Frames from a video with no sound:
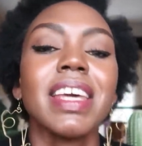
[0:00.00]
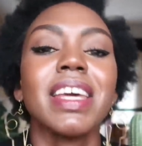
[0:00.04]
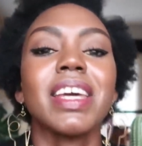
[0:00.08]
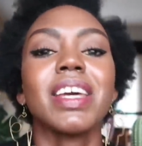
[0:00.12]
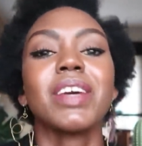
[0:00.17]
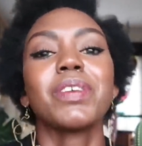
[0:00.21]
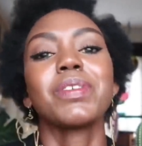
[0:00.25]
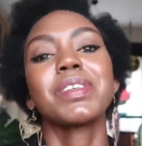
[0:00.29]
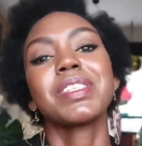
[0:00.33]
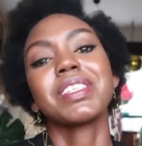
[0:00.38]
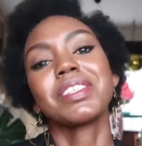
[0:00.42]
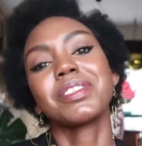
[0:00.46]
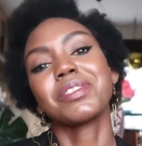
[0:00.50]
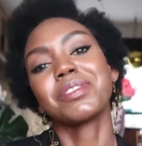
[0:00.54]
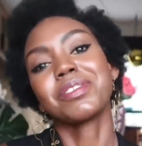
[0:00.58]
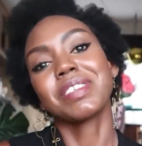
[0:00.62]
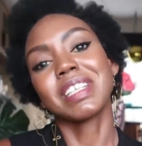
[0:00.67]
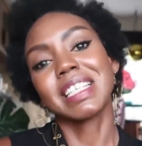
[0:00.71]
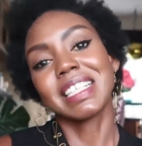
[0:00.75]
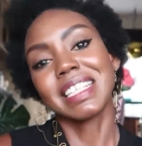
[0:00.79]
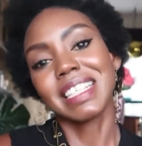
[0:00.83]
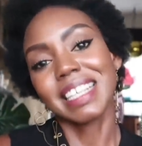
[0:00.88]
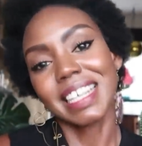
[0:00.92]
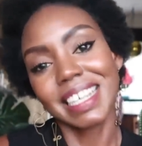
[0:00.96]
it was just
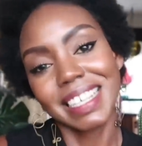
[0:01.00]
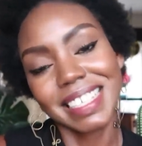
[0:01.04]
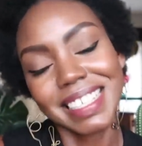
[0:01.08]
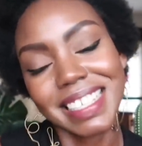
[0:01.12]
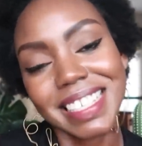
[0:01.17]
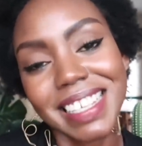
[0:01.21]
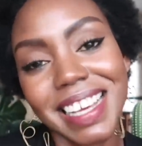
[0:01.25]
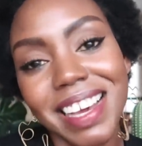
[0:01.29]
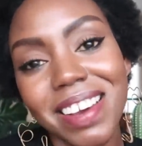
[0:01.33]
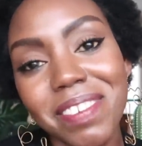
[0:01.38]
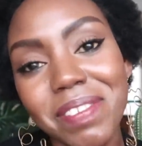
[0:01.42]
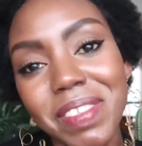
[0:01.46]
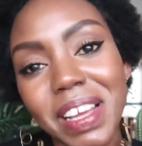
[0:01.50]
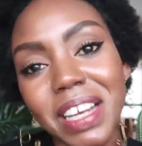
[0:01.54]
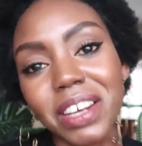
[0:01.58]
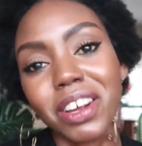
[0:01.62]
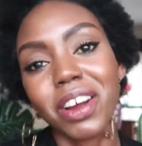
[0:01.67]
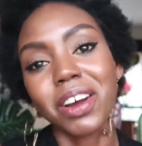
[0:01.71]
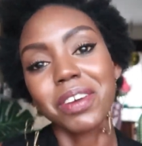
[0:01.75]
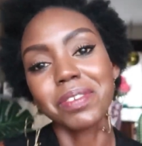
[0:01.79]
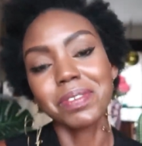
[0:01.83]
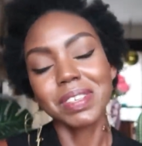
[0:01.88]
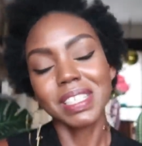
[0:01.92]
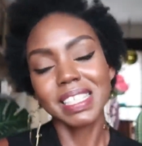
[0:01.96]
really nice to have that
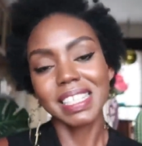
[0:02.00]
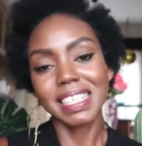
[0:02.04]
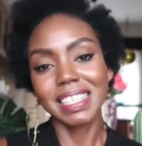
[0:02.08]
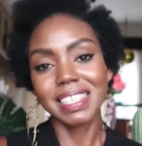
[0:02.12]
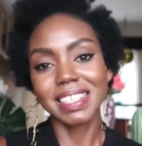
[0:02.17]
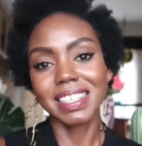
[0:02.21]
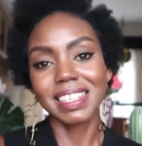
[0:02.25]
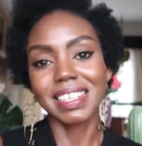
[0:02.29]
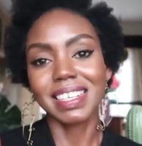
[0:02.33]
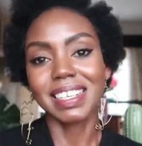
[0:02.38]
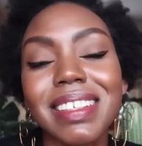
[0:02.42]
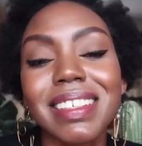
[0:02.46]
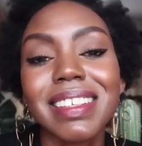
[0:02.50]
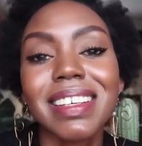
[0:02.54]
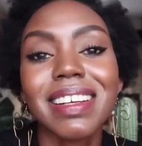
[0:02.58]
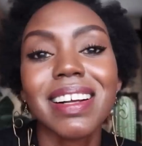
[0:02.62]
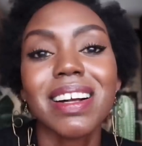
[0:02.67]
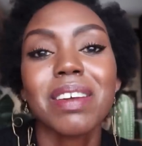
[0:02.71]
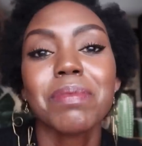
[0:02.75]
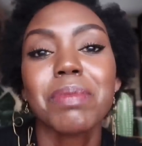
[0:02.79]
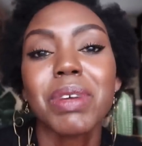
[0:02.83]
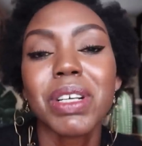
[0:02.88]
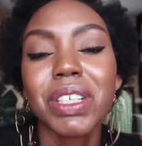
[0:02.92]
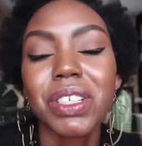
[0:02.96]
conversation.
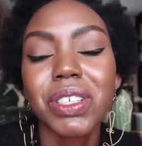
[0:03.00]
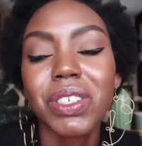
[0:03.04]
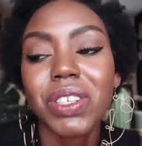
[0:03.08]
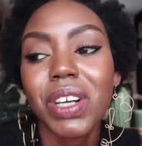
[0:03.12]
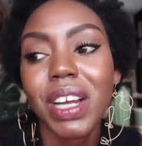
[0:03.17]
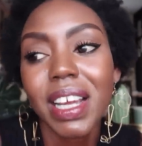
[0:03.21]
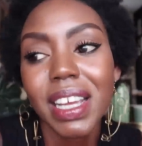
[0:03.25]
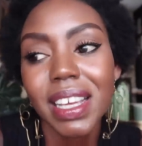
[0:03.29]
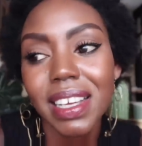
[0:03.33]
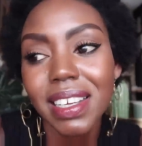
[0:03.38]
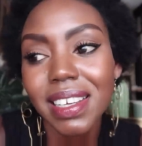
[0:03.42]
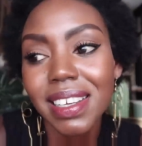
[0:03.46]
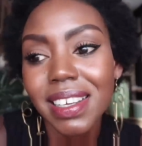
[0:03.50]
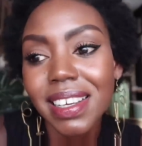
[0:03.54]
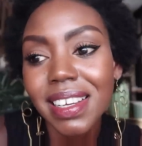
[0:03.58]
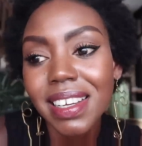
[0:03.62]
I'm gonna try